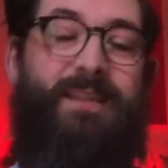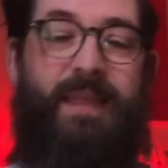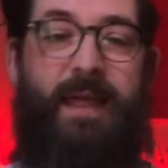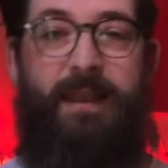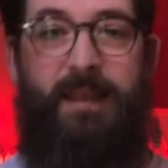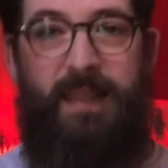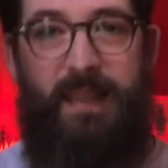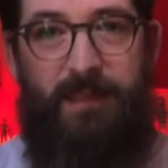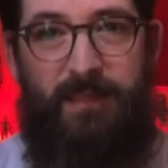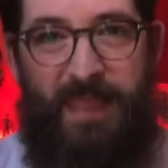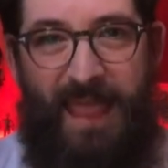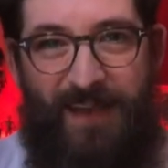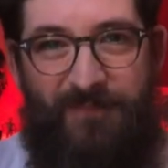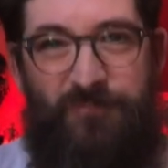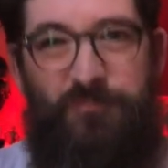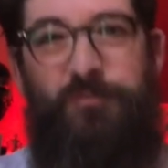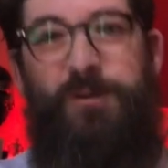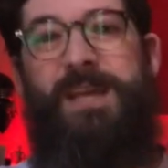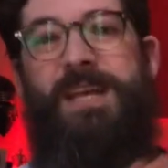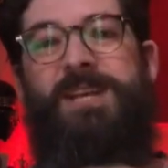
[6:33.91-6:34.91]
They're
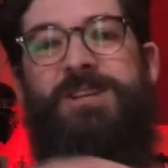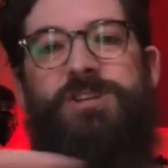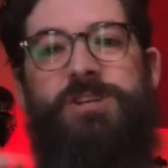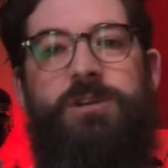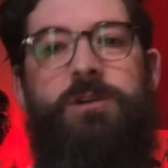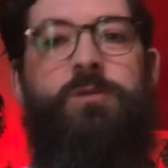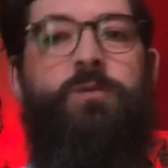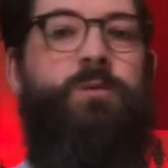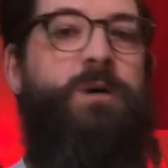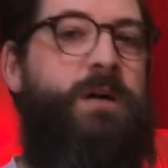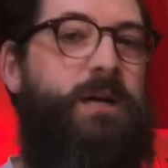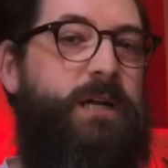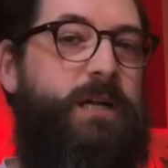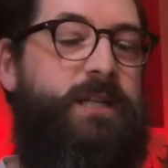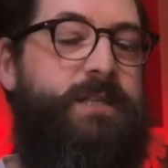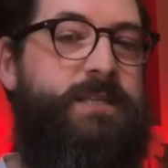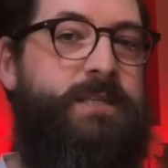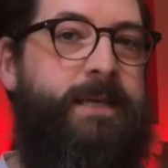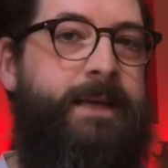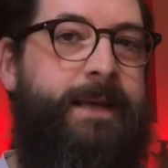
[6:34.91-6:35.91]
regional
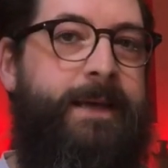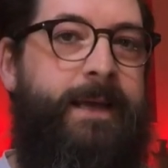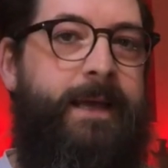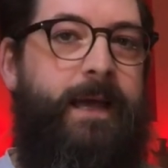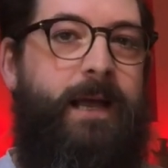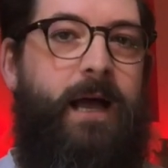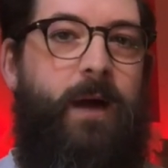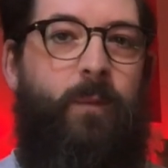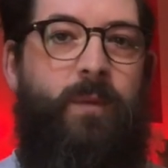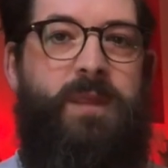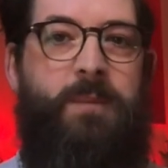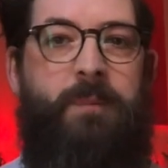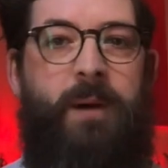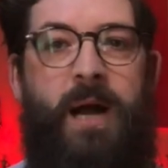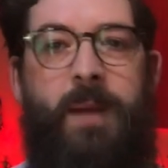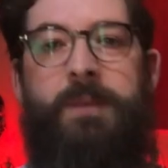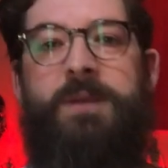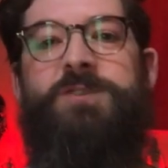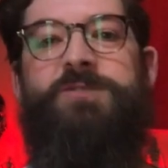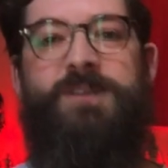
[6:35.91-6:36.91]
words. When the
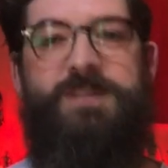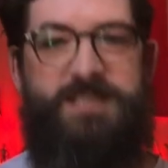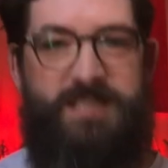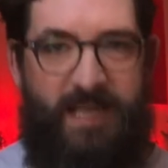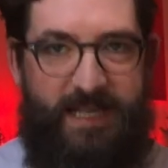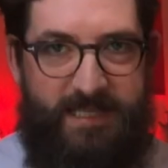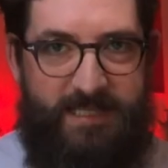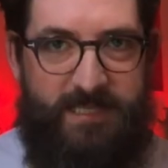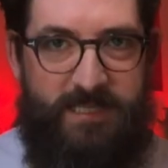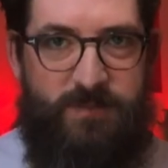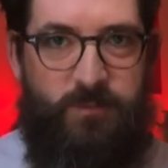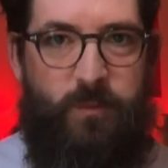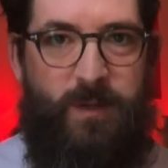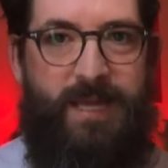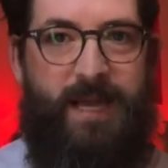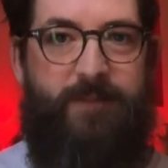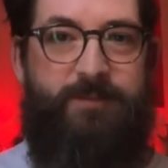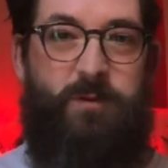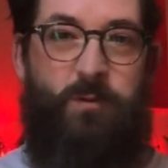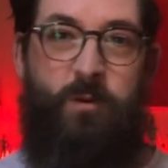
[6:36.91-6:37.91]
Bible's translated, we
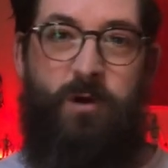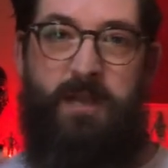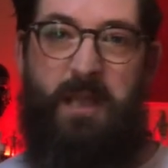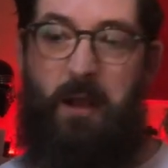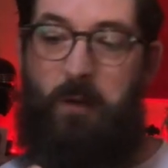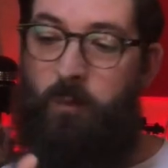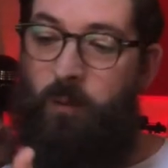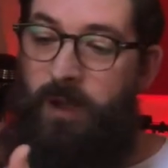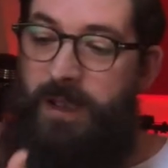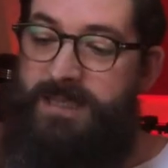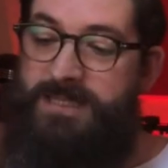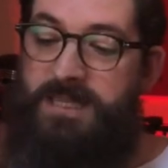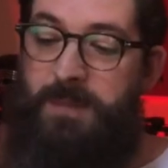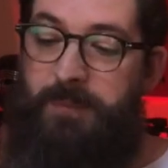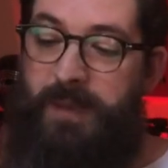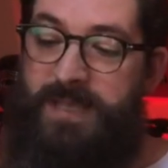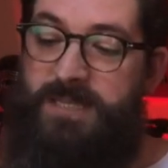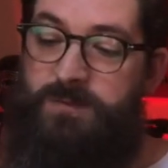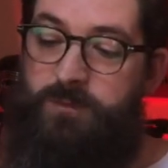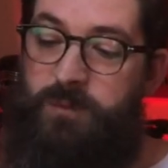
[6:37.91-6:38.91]
have to work out what is the
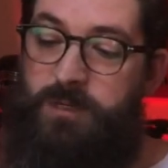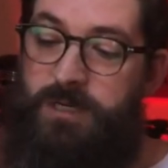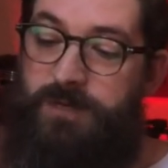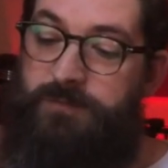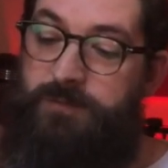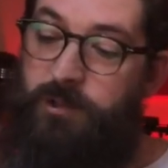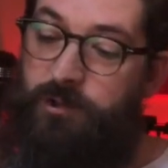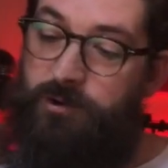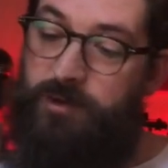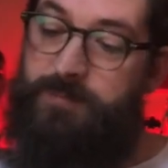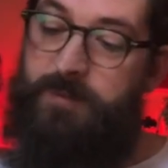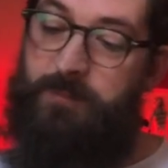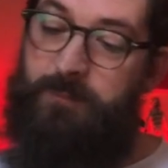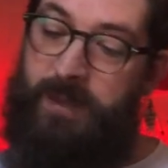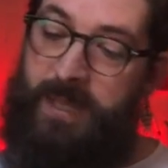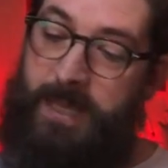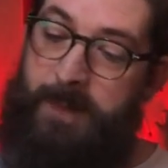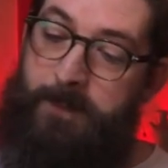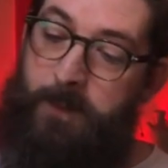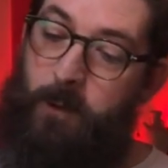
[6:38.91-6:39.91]
best word for the group of
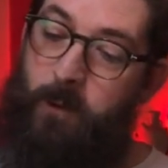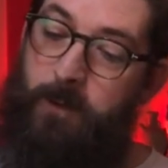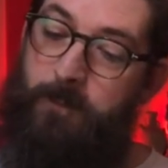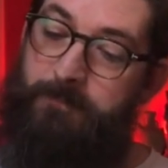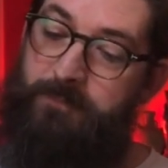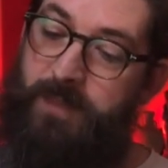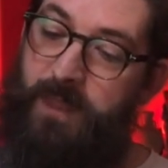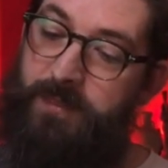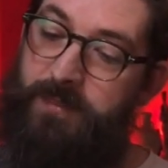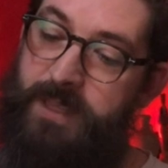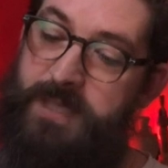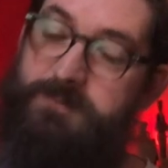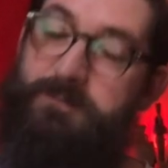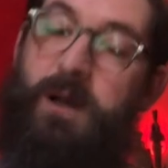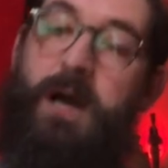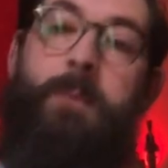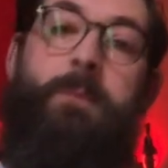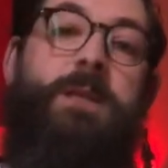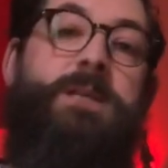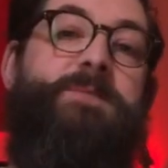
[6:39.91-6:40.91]
people that this
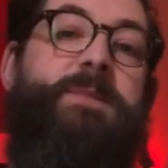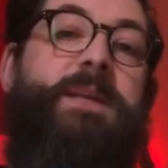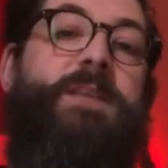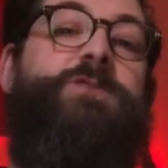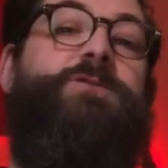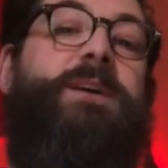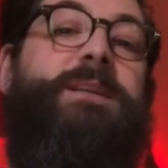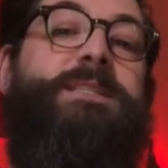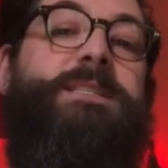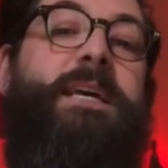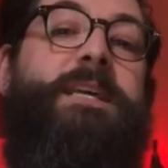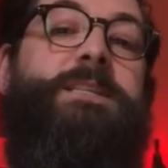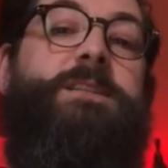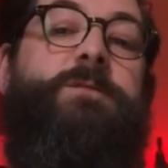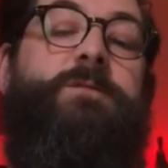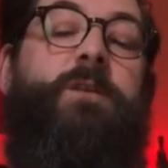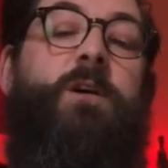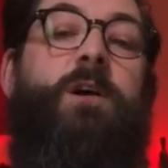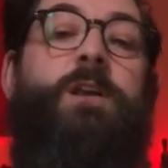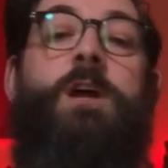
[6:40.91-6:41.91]
Bible is being
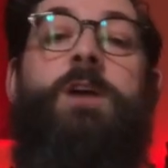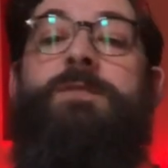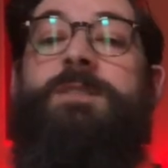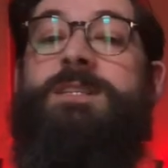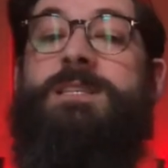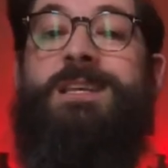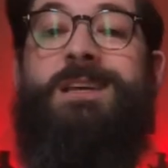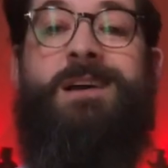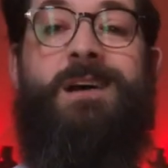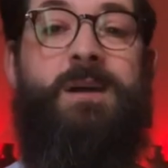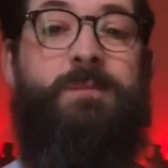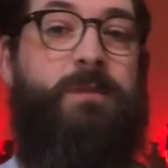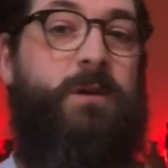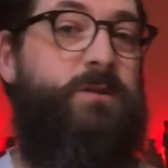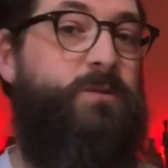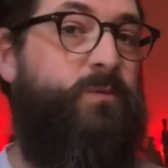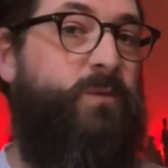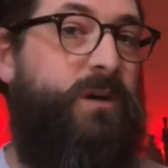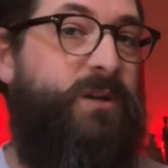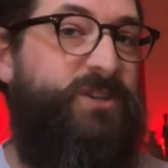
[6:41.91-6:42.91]
translated for. And over time,
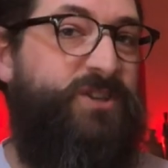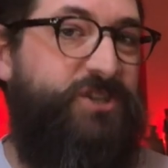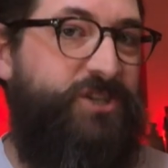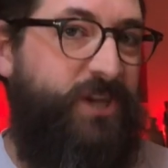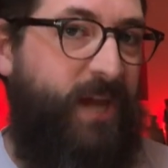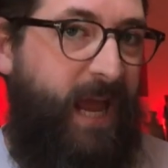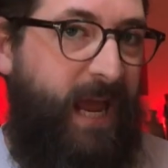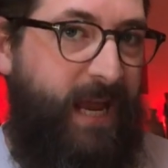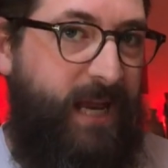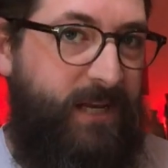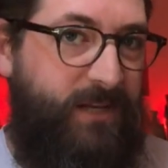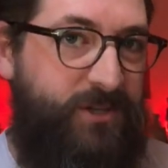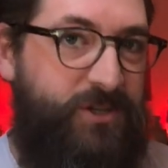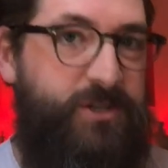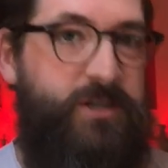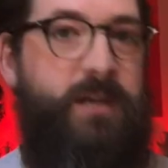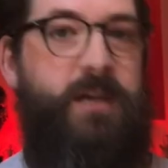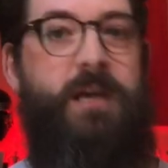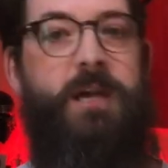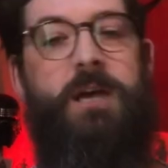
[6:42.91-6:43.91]
those words
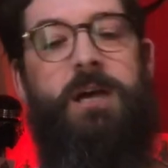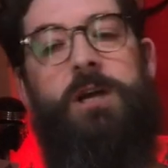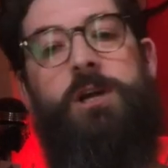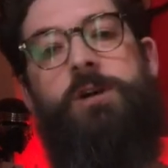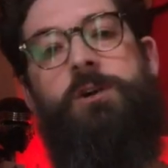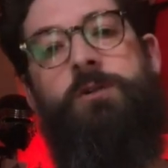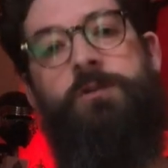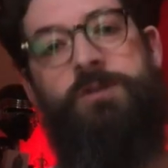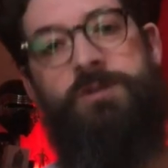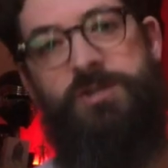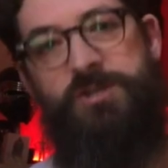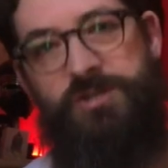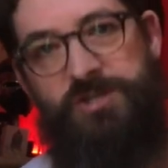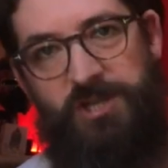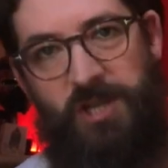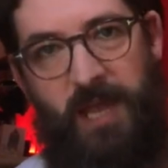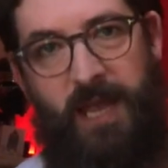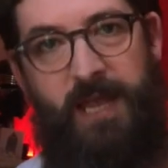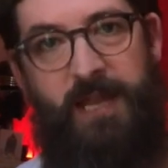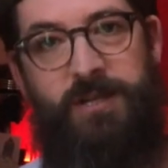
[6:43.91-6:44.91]
change. Cultures
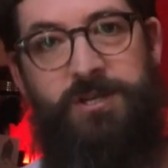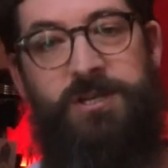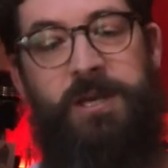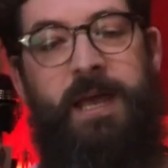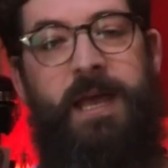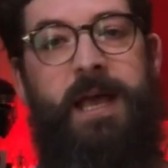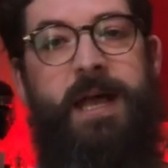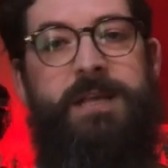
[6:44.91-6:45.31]
change.